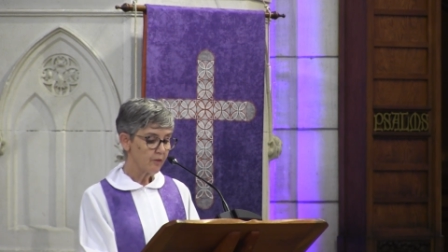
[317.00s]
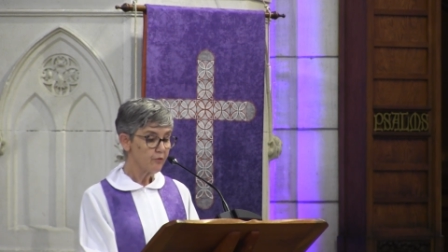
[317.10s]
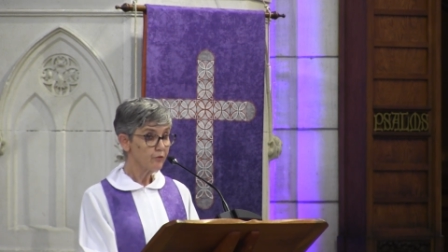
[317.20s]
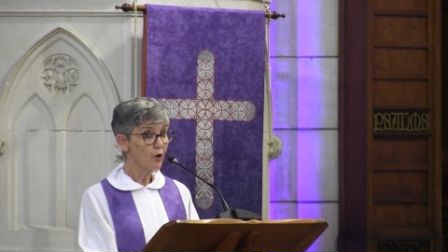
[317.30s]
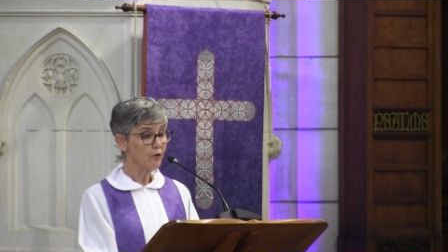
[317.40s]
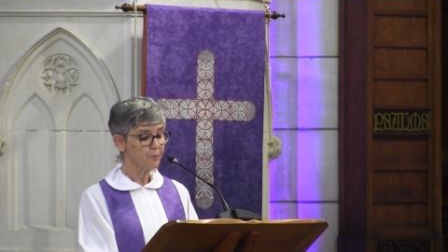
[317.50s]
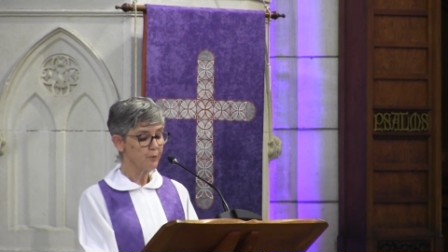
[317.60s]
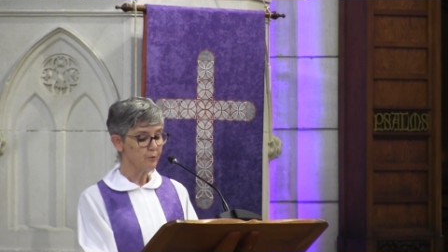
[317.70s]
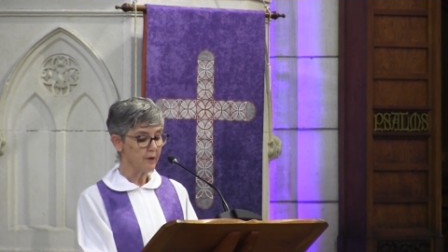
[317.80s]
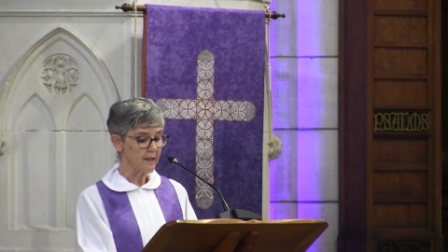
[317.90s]
This
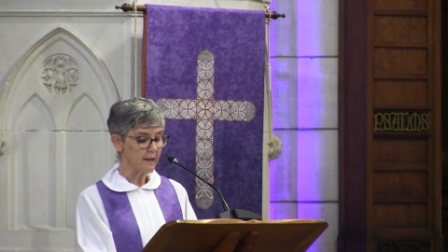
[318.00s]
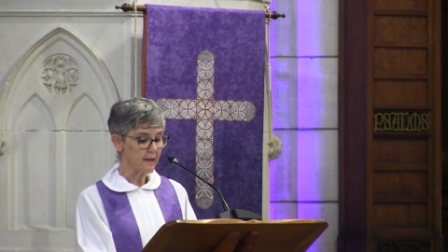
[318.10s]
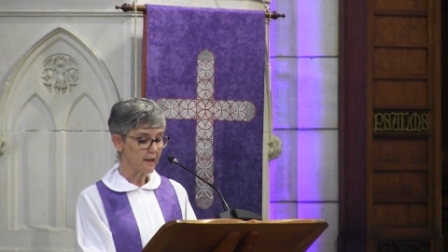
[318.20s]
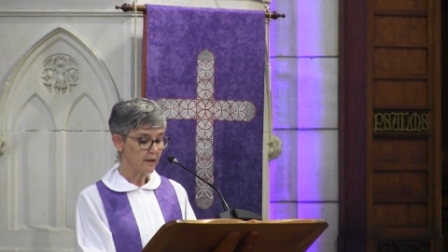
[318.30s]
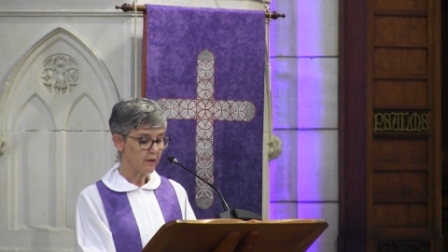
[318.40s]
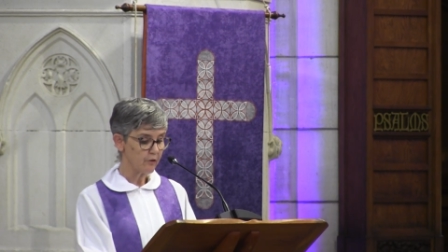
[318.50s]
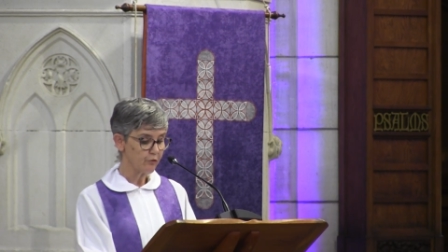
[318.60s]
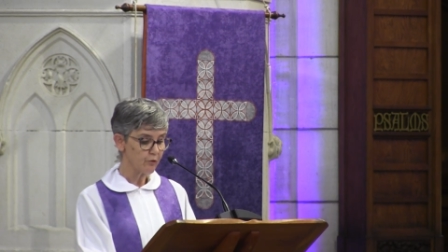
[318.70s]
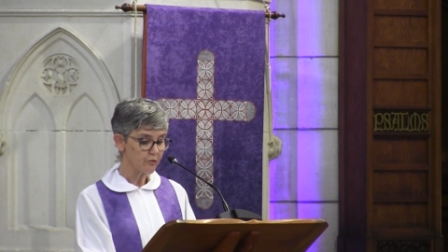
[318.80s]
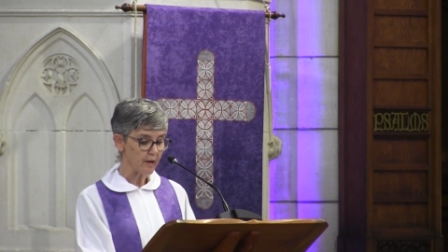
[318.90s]
gospel reading
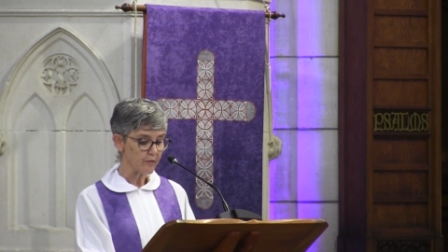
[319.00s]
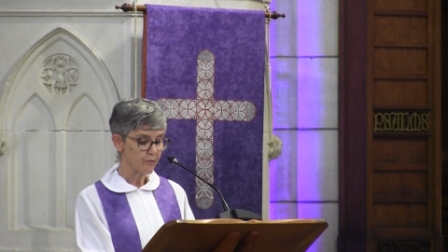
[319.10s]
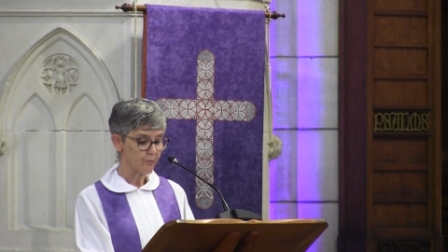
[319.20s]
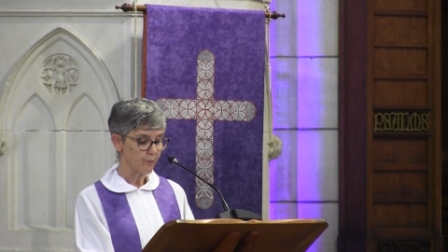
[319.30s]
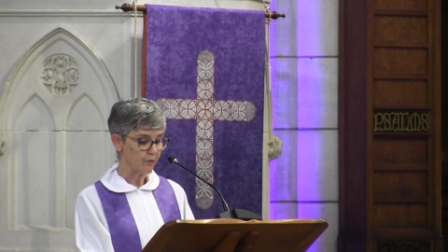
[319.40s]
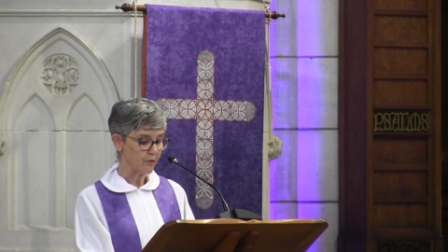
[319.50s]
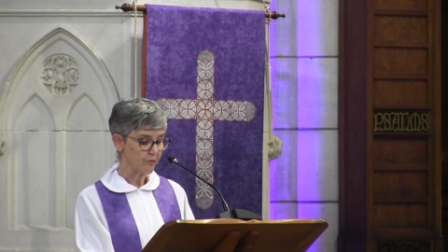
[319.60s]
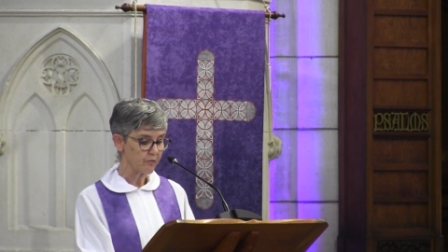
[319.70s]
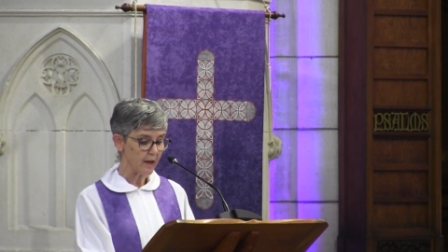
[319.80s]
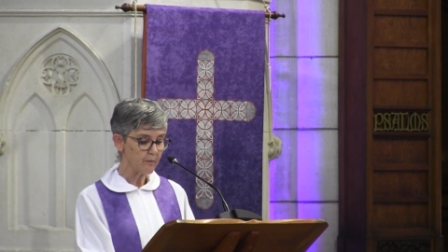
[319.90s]
issues us with the
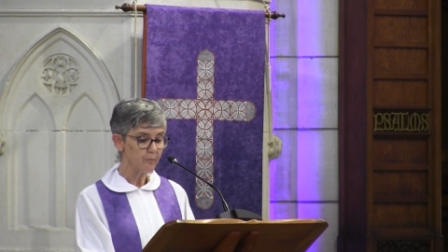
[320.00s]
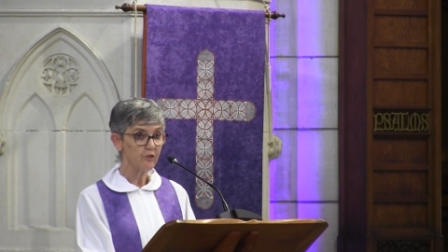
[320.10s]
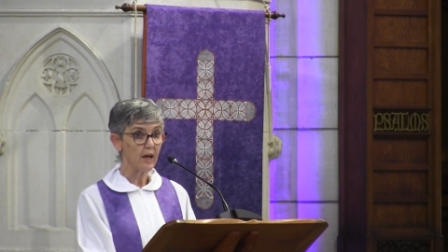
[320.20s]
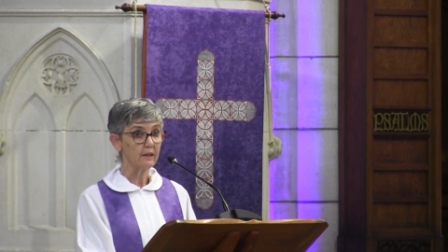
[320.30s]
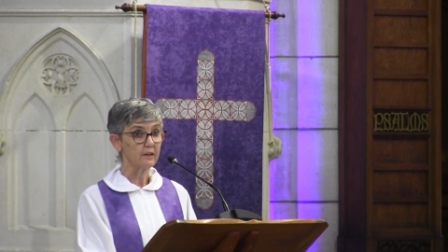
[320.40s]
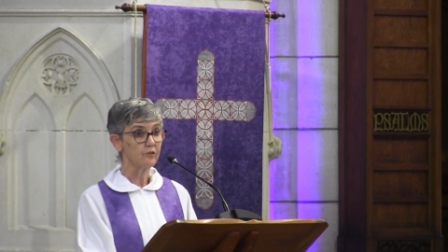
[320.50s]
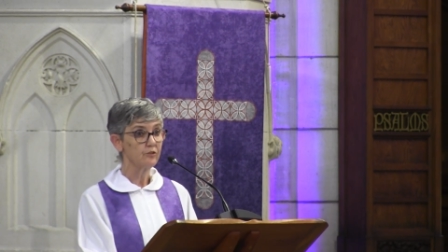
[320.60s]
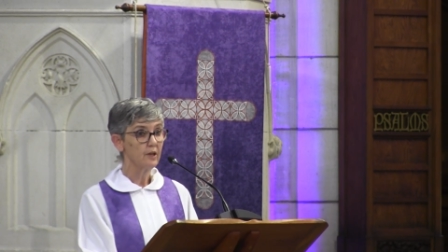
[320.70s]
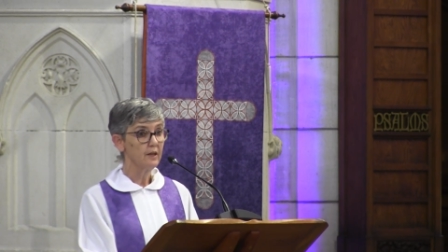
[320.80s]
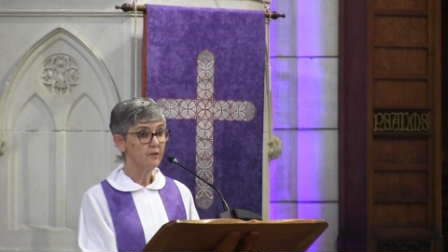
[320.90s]
same
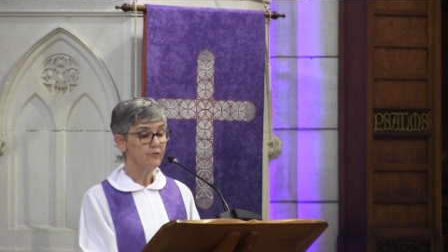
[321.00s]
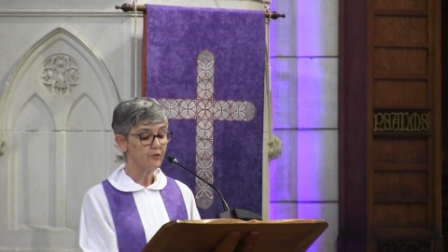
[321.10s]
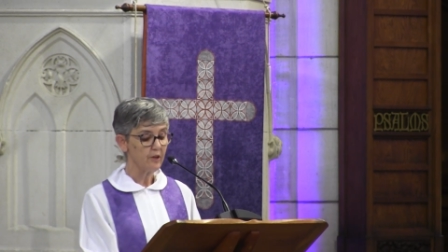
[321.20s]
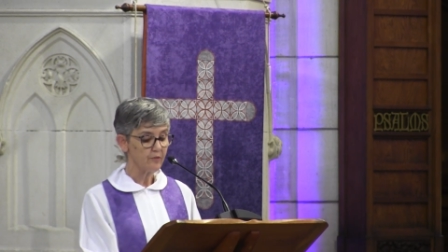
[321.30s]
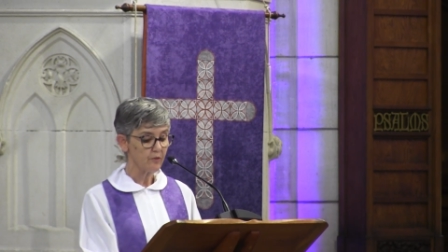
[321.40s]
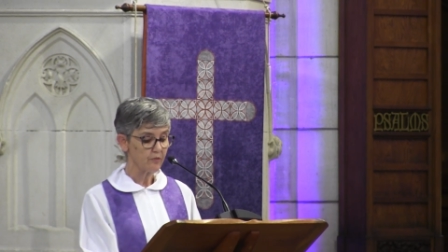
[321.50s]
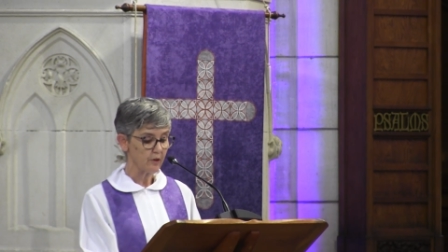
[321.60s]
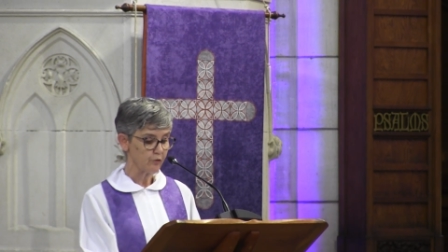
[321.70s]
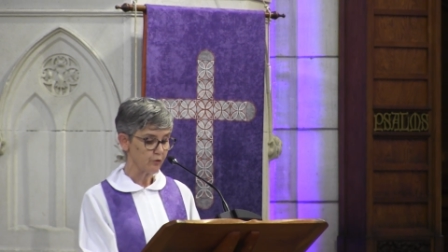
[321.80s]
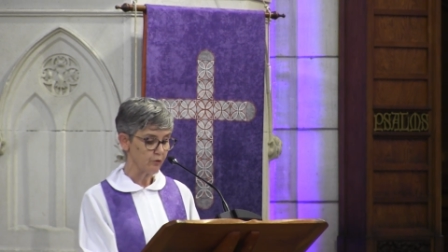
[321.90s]
challenge
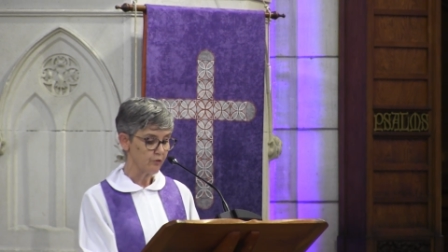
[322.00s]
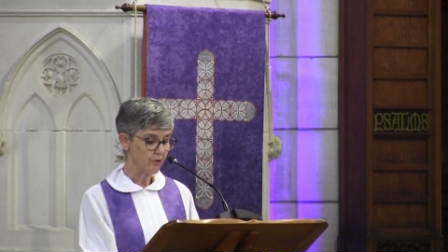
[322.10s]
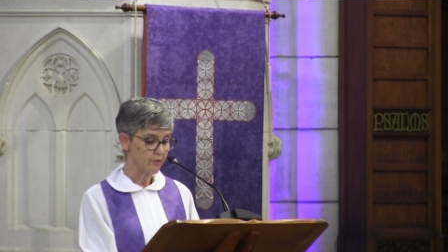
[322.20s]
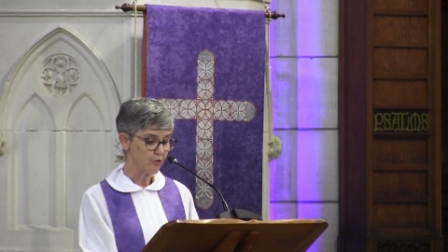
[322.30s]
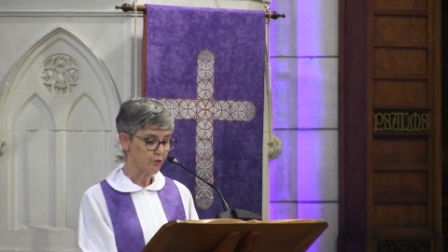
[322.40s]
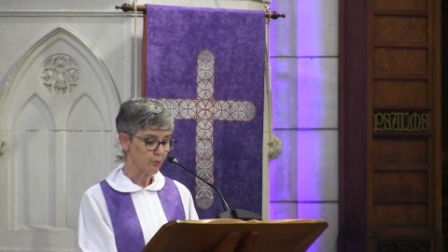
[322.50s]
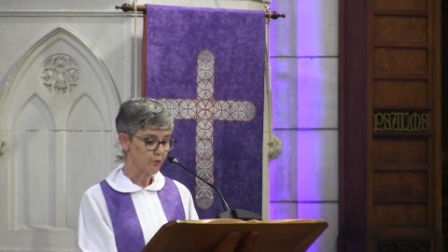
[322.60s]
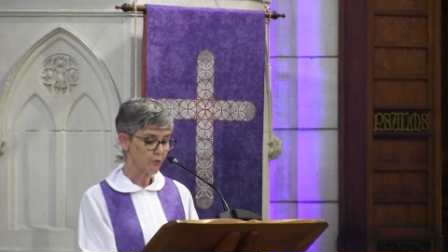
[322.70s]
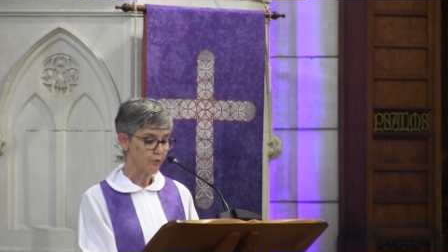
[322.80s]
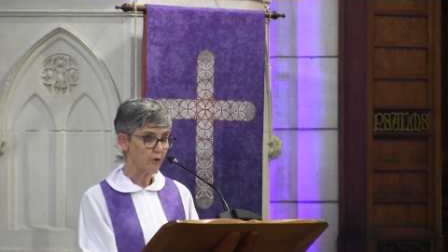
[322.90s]
Jesus issued to the
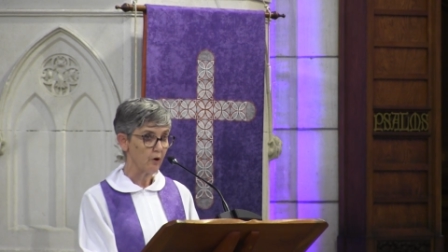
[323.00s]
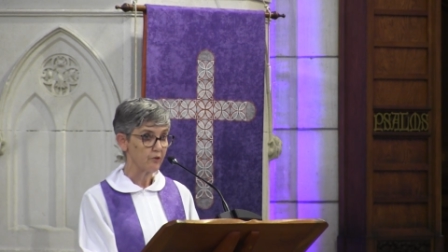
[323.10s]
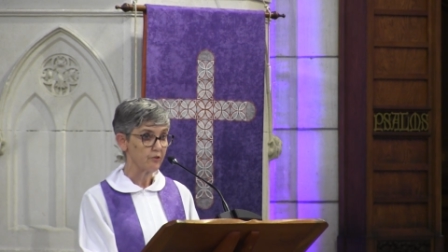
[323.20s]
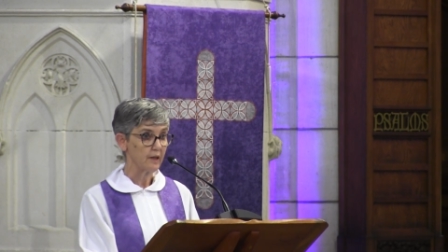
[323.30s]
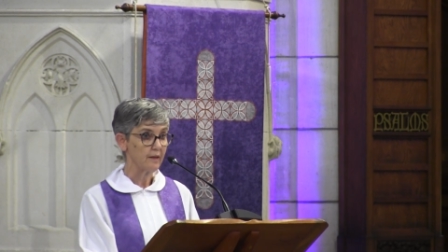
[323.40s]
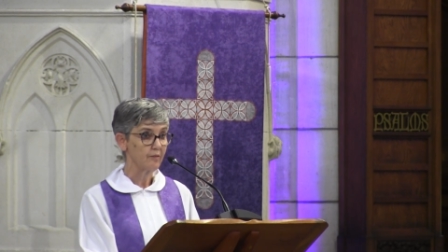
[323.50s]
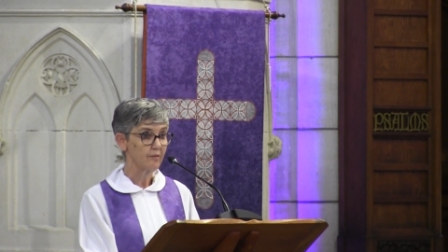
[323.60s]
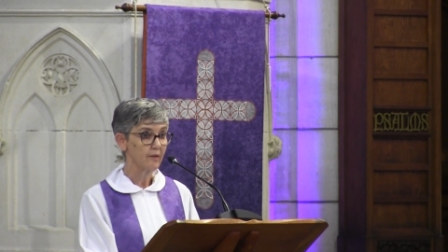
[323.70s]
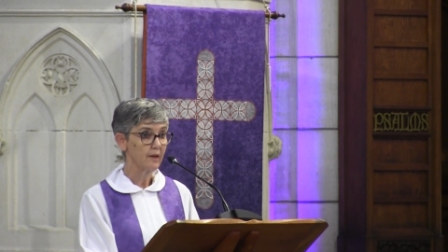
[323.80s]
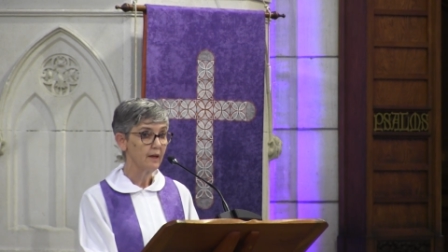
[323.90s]
Jewish
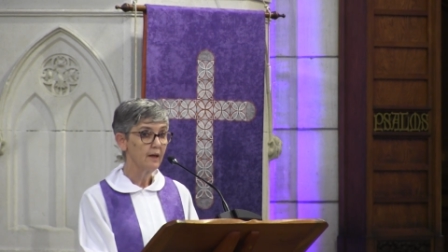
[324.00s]
authorities: